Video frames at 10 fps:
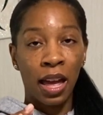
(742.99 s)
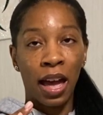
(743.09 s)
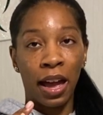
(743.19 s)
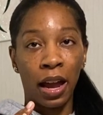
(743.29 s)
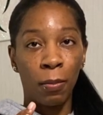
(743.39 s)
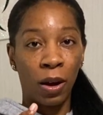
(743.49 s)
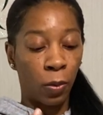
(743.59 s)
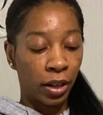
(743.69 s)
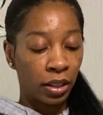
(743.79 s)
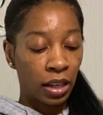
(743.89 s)
I have my
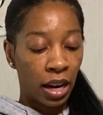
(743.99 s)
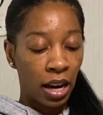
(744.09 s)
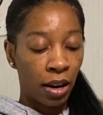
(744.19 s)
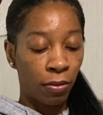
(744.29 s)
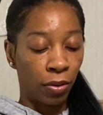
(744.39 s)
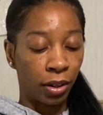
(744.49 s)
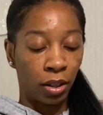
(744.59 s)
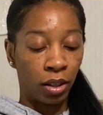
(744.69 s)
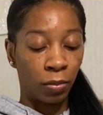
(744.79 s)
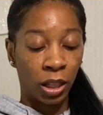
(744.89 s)
work day for,
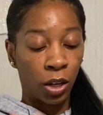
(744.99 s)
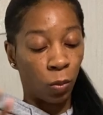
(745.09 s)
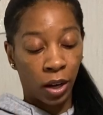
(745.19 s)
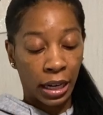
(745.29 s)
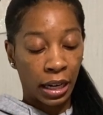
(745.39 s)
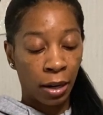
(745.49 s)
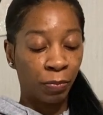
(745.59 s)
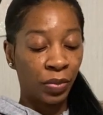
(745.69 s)
again, work.